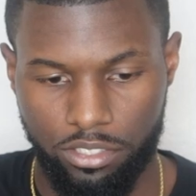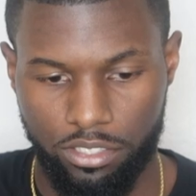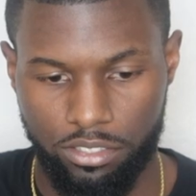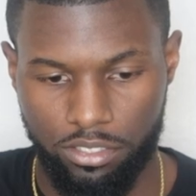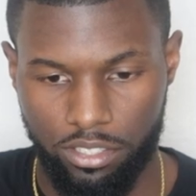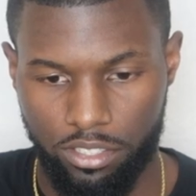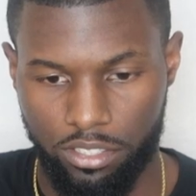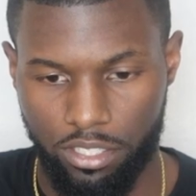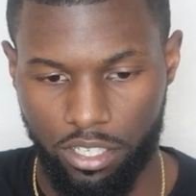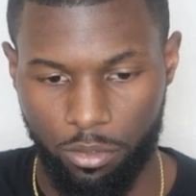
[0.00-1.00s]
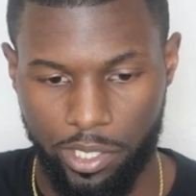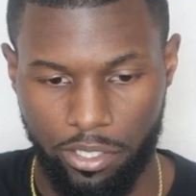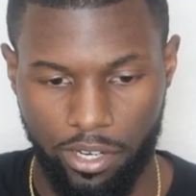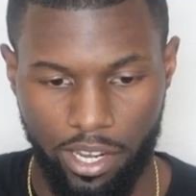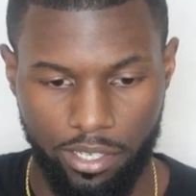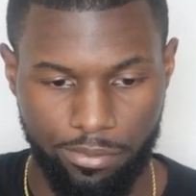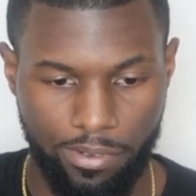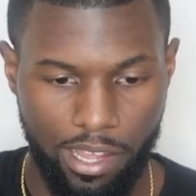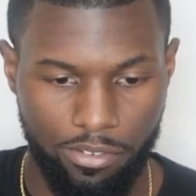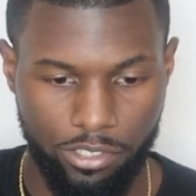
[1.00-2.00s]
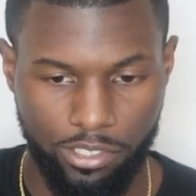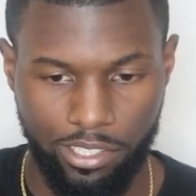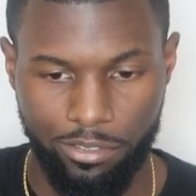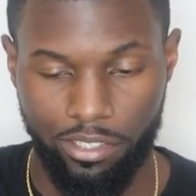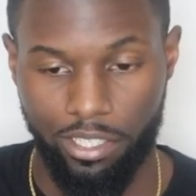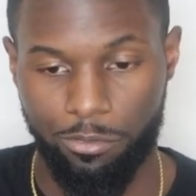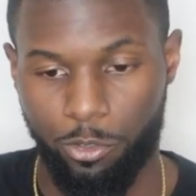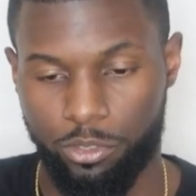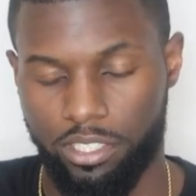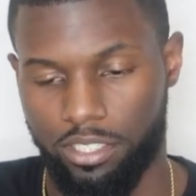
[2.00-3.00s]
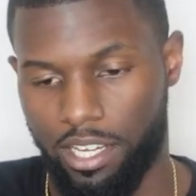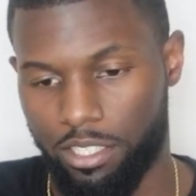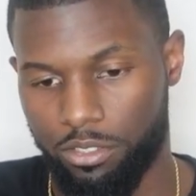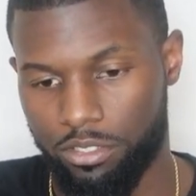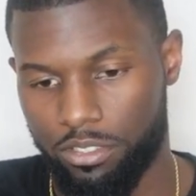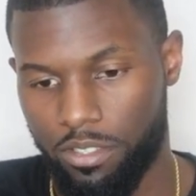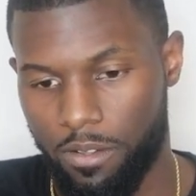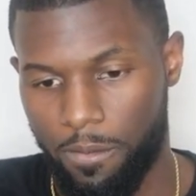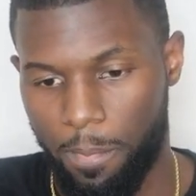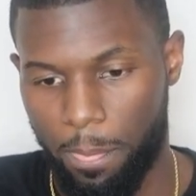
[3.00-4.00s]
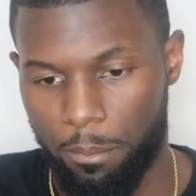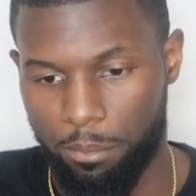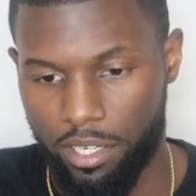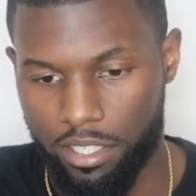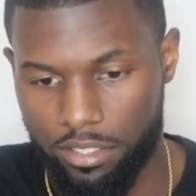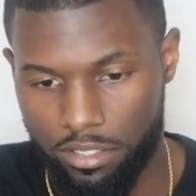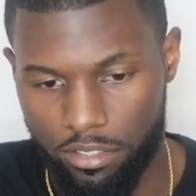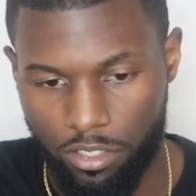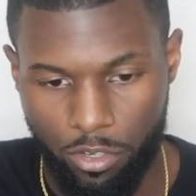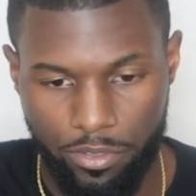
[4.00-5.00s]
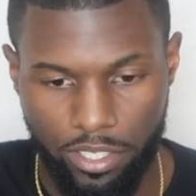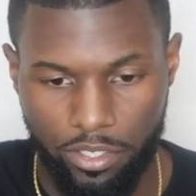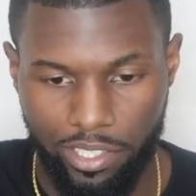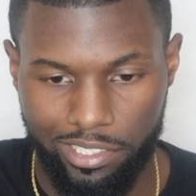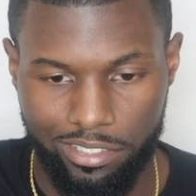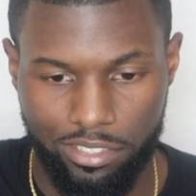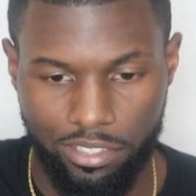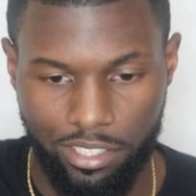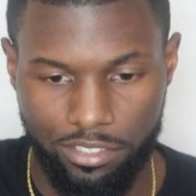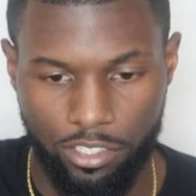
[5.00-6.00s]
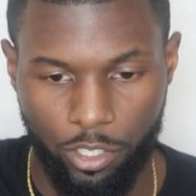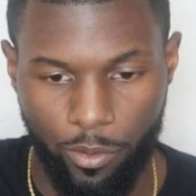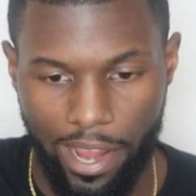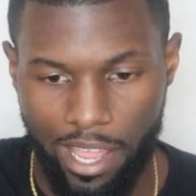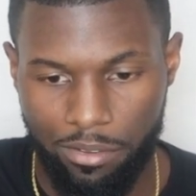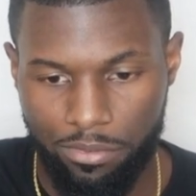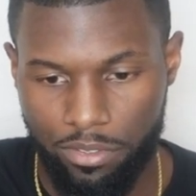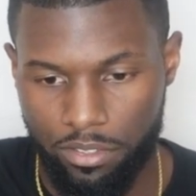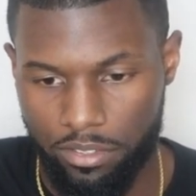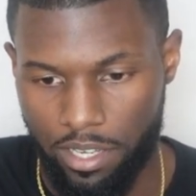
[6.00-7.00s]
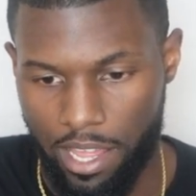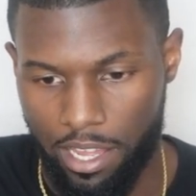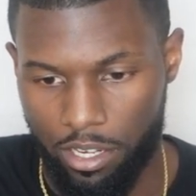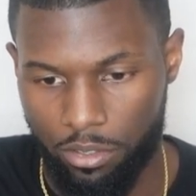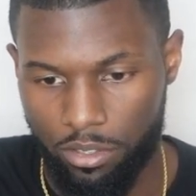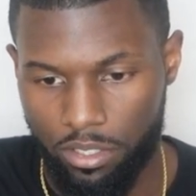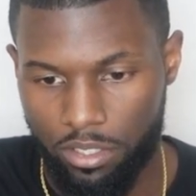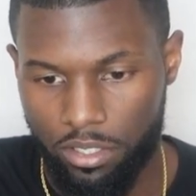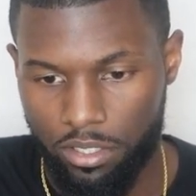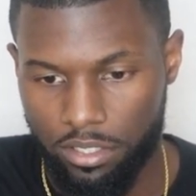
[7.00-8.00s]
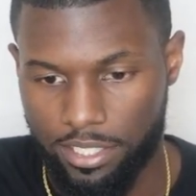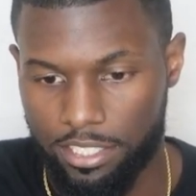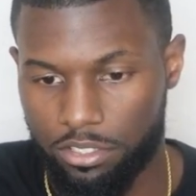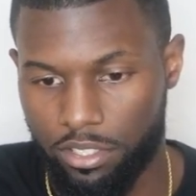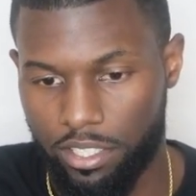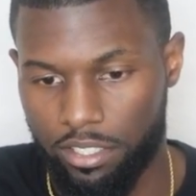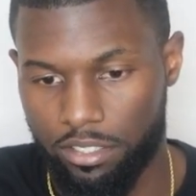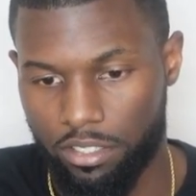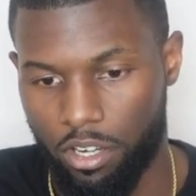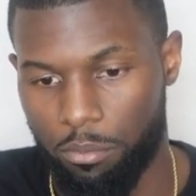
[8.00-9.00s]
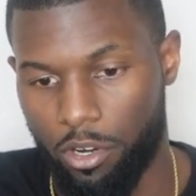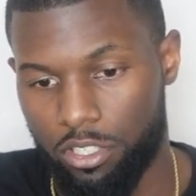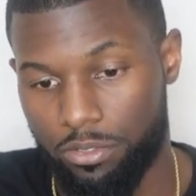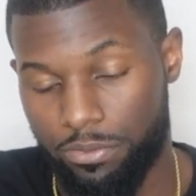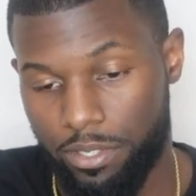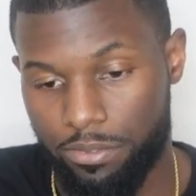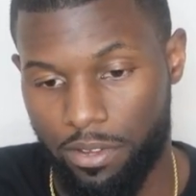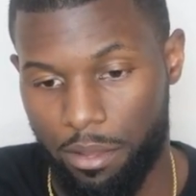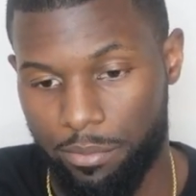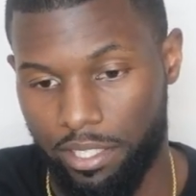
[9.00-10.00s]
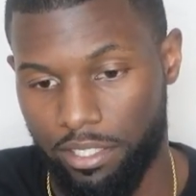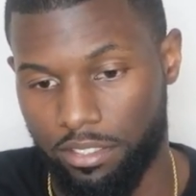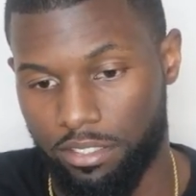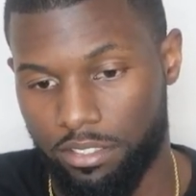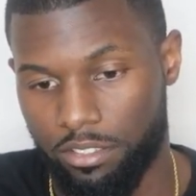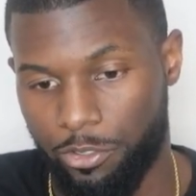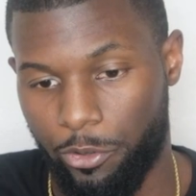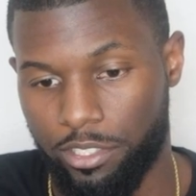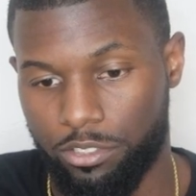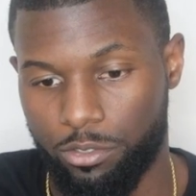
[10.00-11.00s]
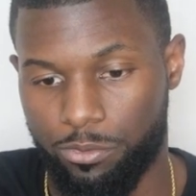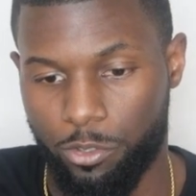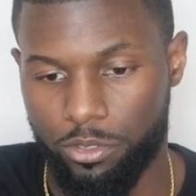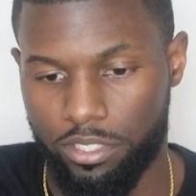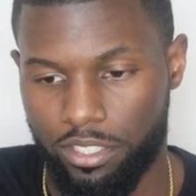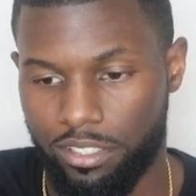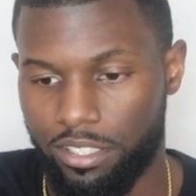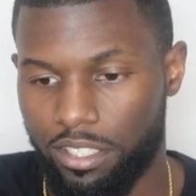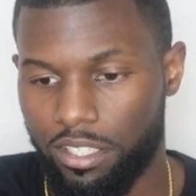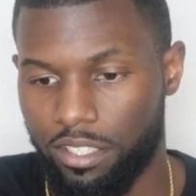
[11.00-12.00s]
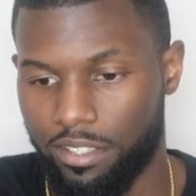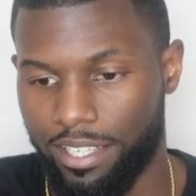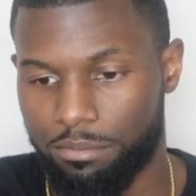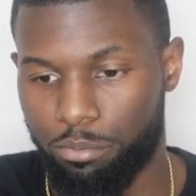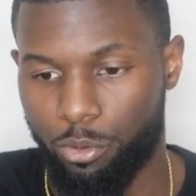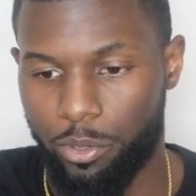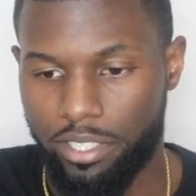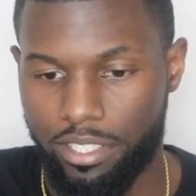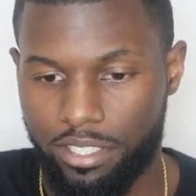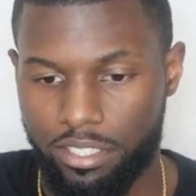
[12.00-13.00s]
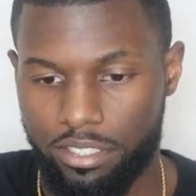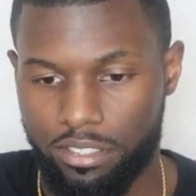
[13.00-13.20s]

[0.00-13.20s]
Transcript: you can see, we are at $514. But over here is the graph. Now, yesterday on March 5th, I made $32.14. That's pretty